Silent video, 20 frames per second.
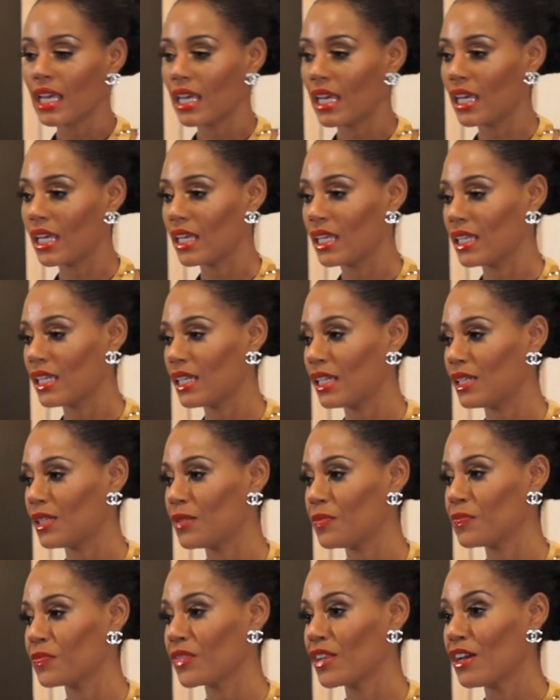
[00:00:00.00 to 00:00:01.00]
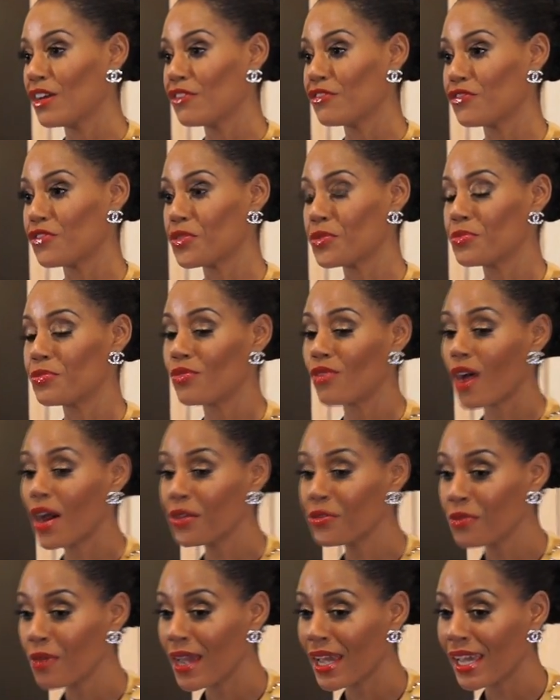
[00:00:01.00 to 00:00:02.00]
And for
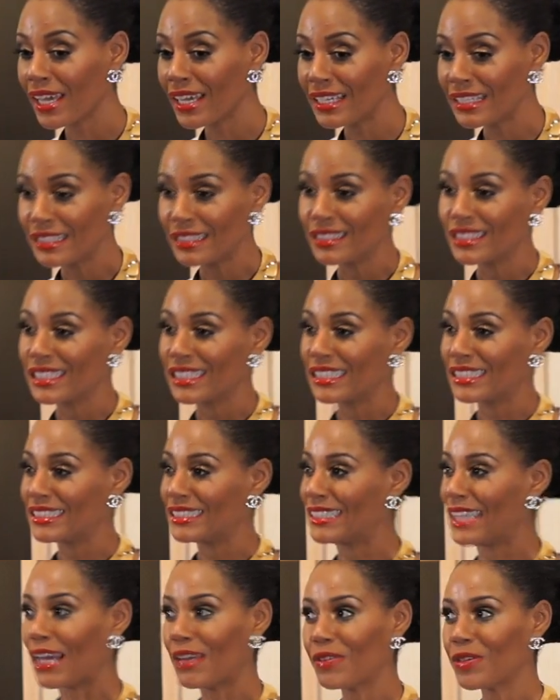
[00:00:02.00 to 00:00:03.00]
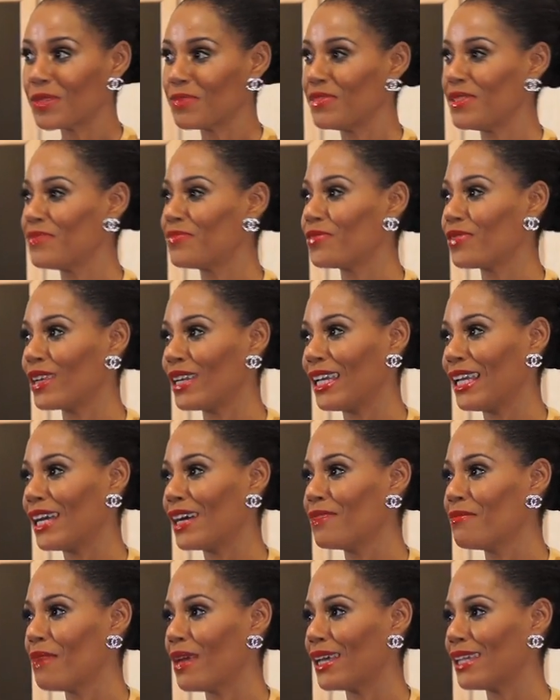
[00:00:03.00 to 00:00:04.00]
Broadway, that would be pretty
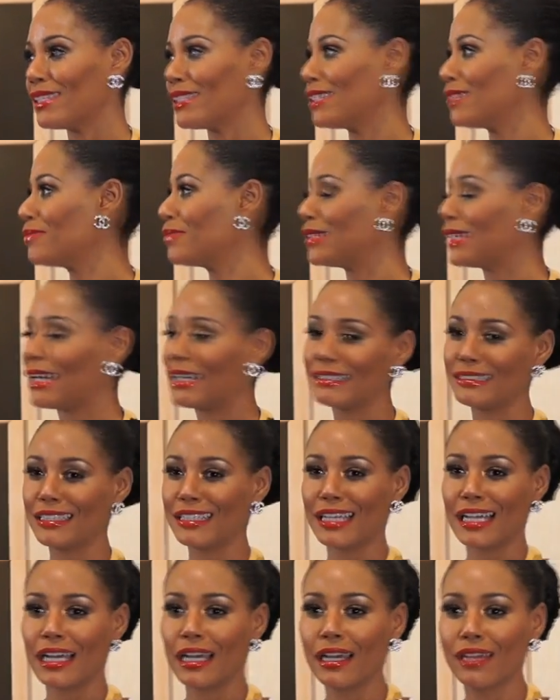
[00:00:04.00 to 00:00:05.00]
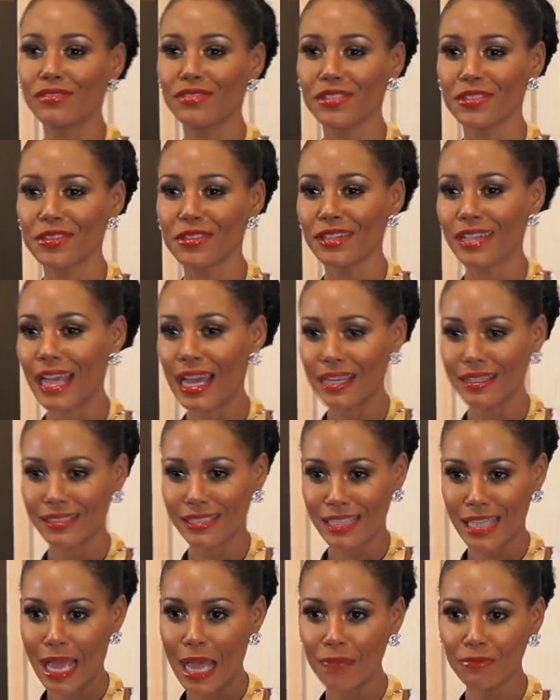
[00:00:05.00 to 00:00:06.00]
amazing, but I think I have to learn how
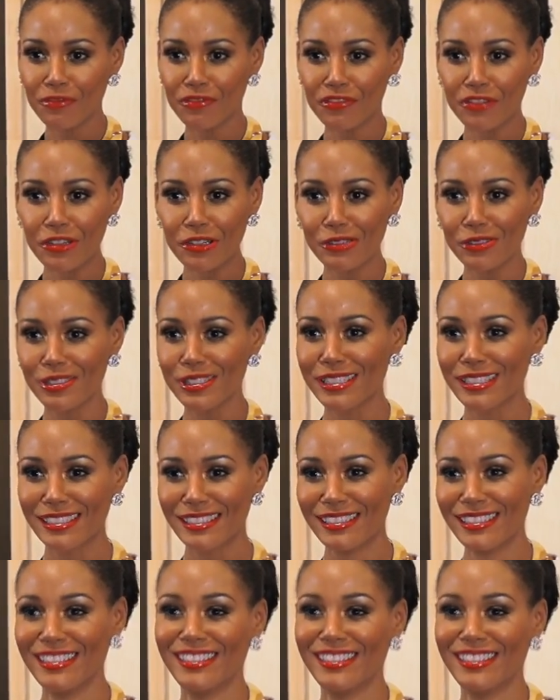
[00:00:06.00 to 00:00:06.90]
to tap first.